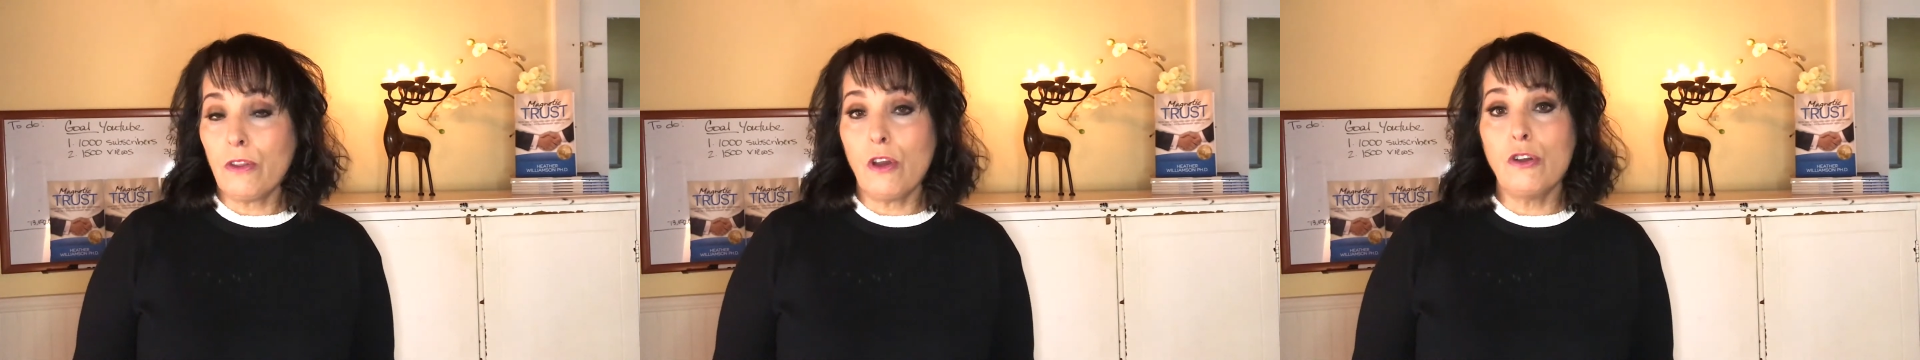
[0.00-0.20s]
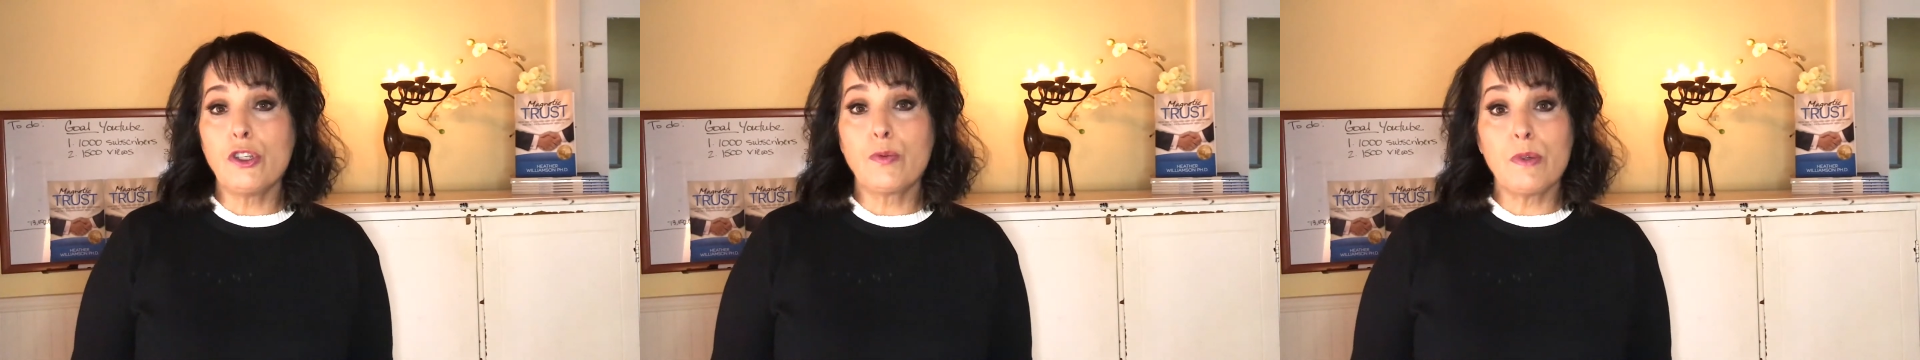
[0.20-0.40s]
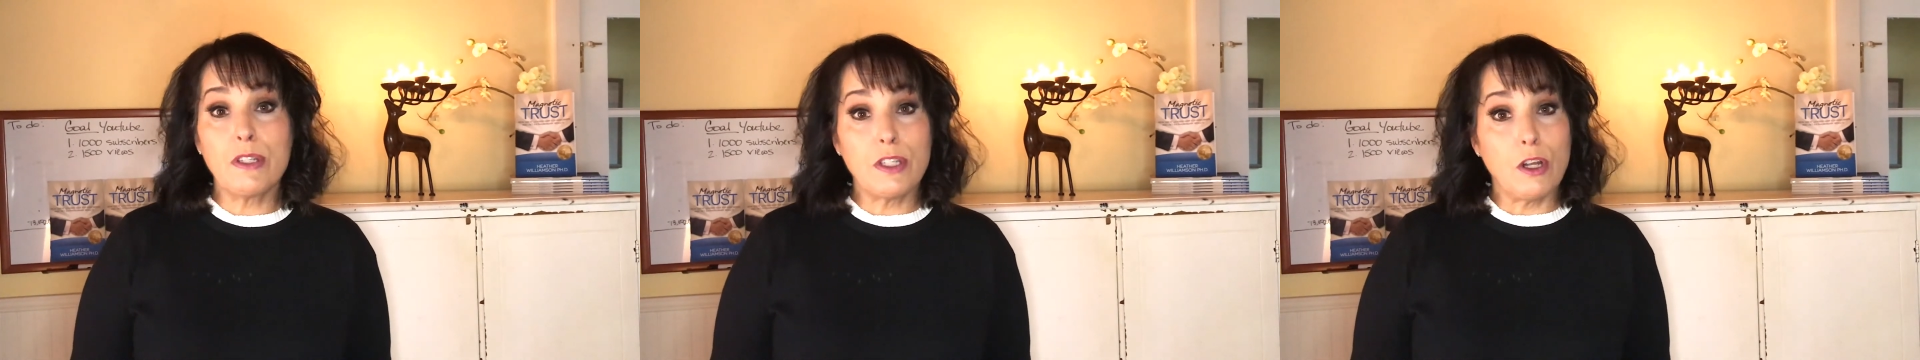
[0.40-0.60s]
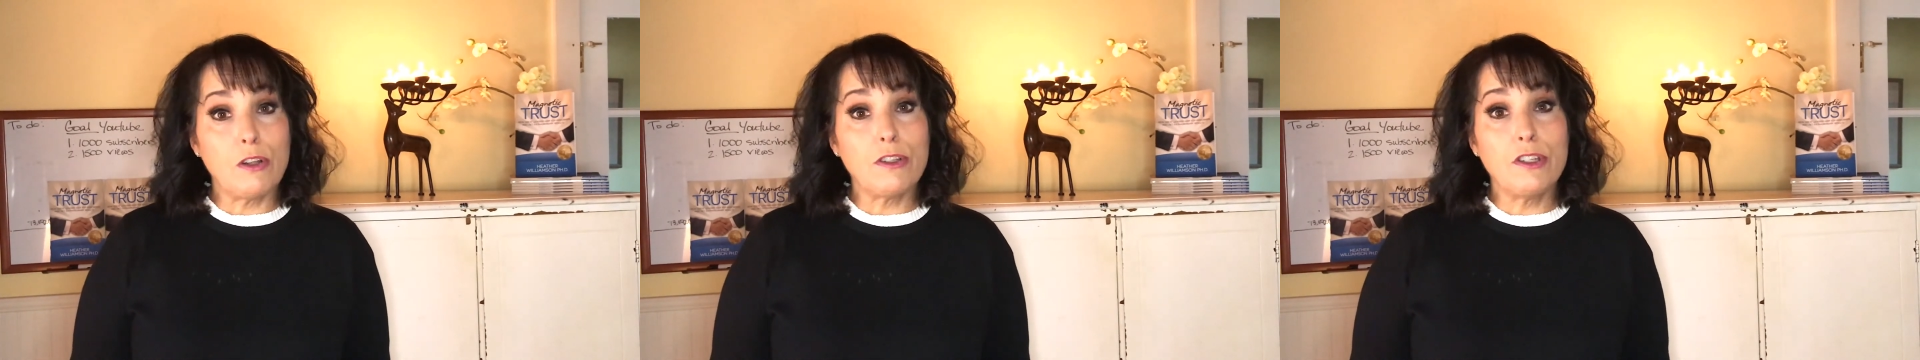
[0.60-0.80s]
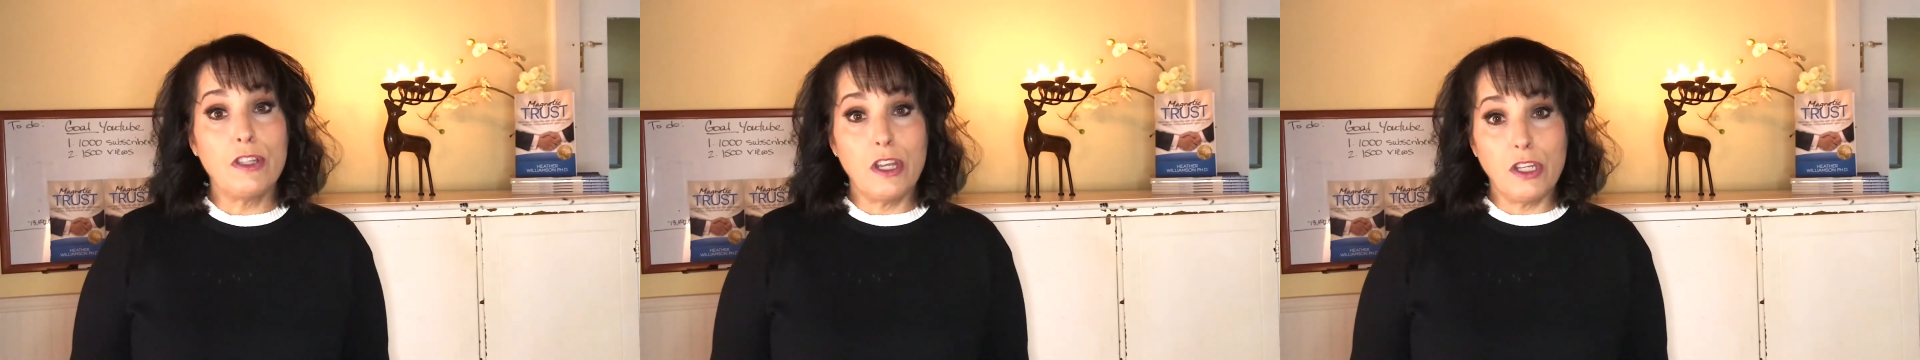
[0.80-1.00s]
those
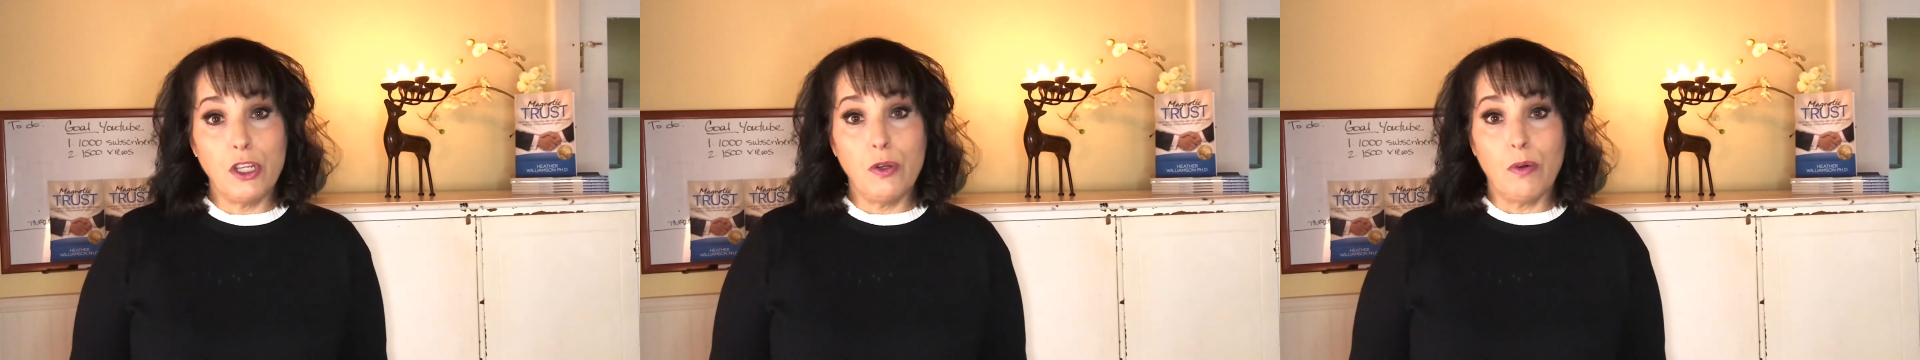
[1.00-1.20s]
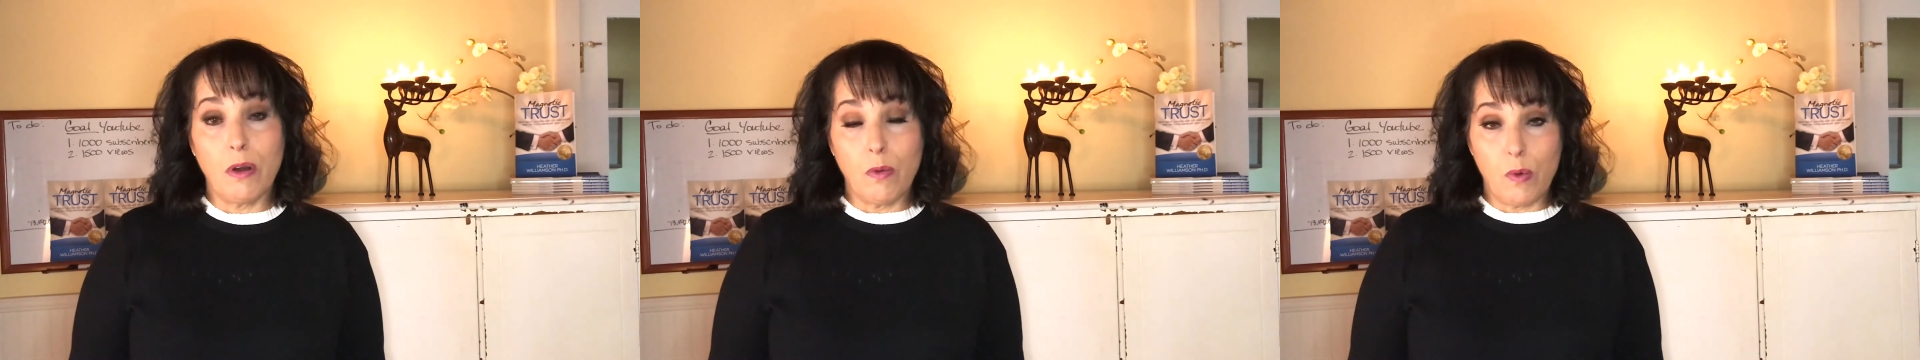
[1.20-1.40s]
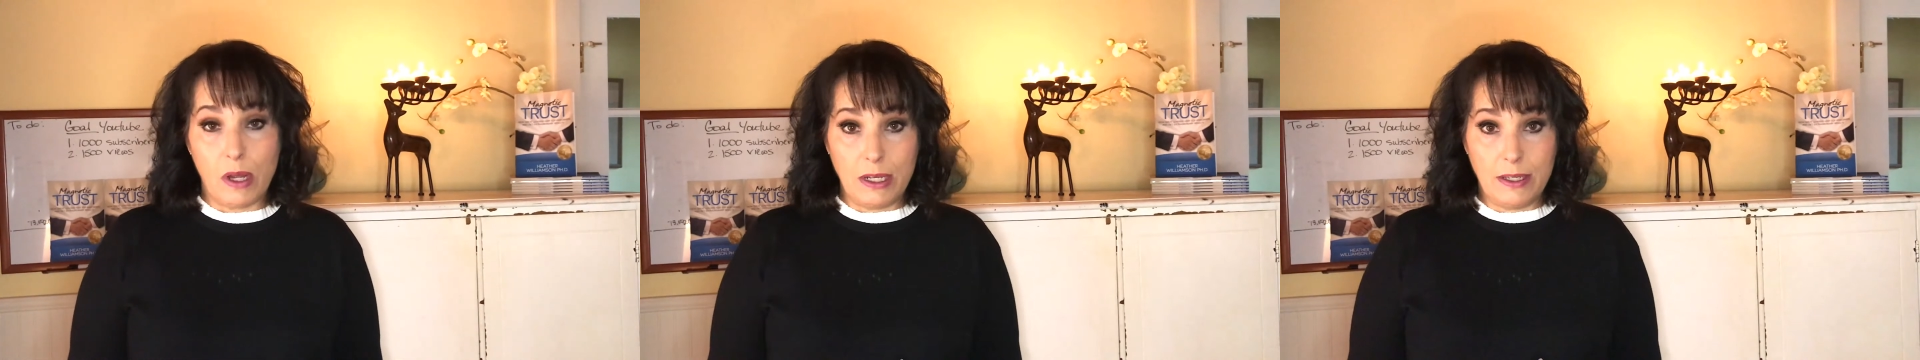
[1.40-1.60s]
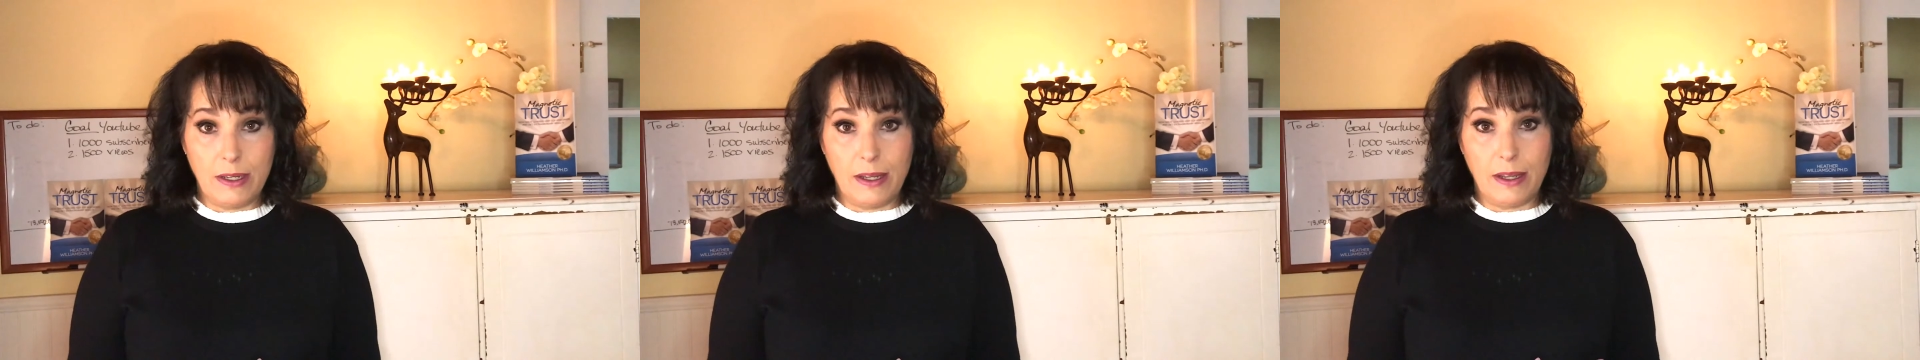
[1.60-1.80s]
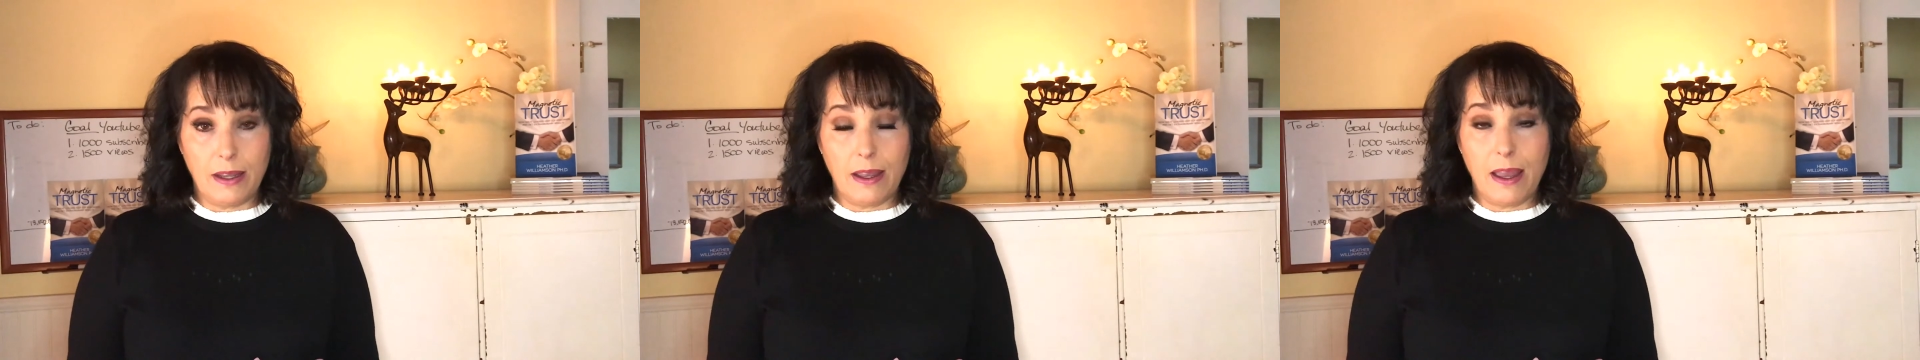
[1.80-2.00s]
results that you are
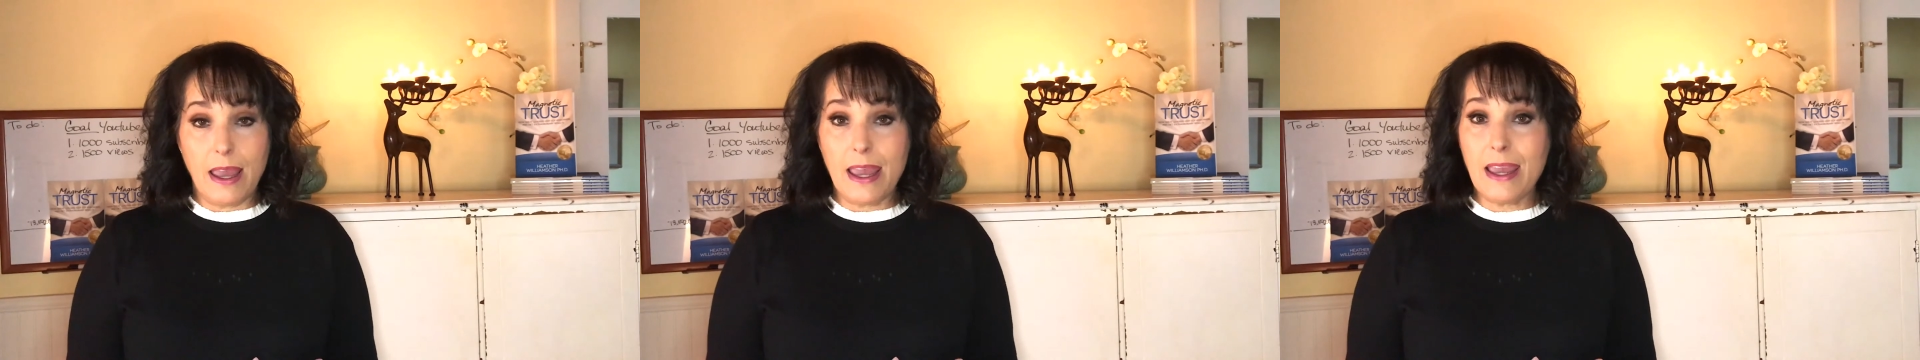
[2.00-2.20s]
wanting?